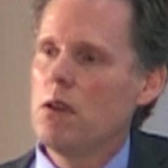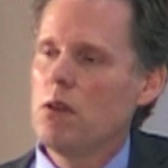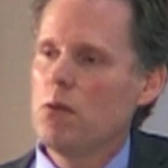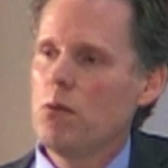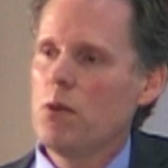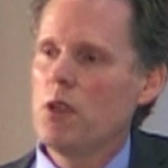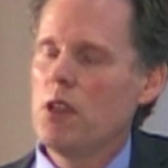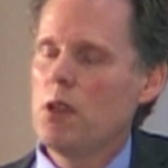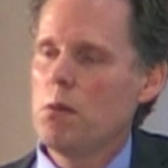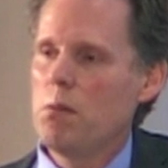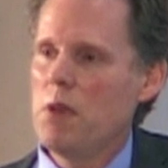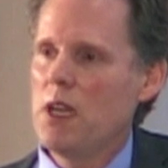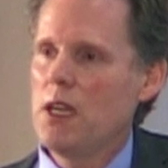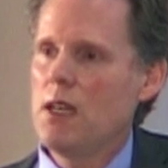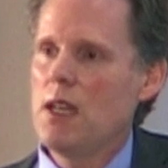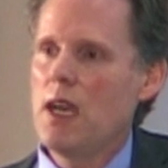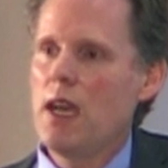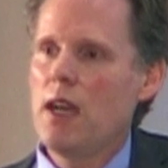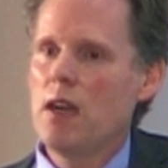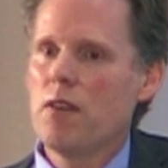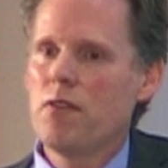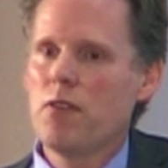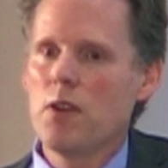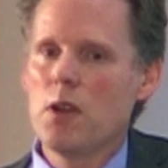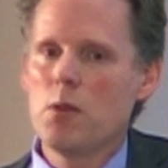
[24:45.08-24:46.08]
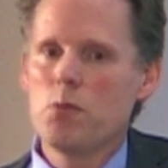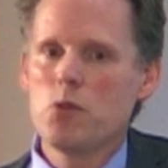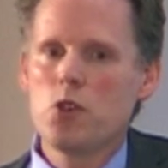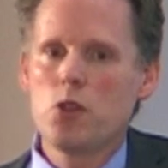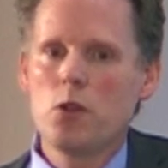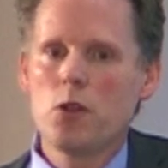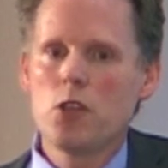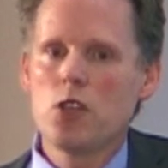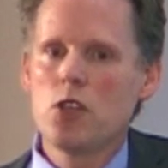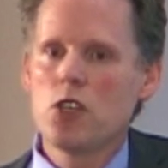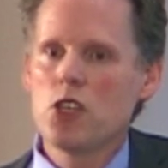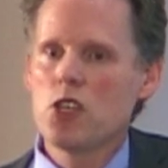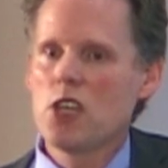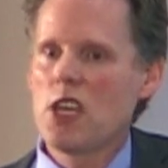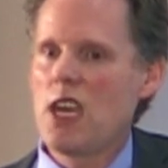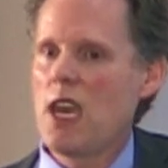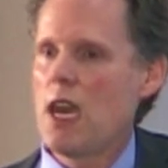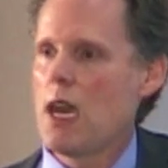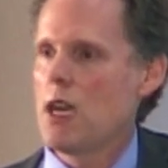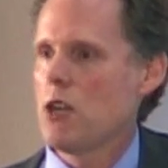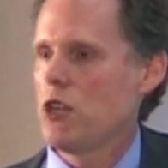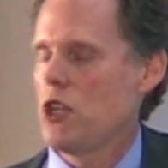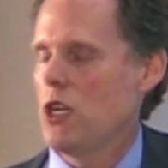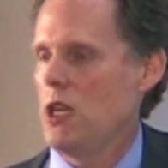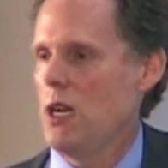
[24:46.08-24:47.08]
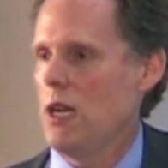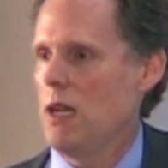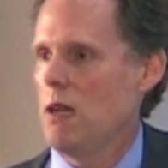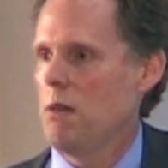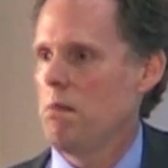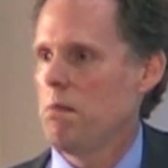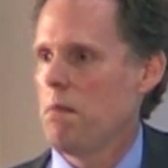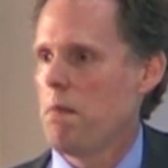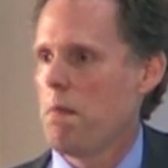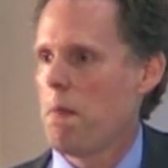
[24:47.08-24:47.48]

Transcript: with the big data firms who are just cashing in.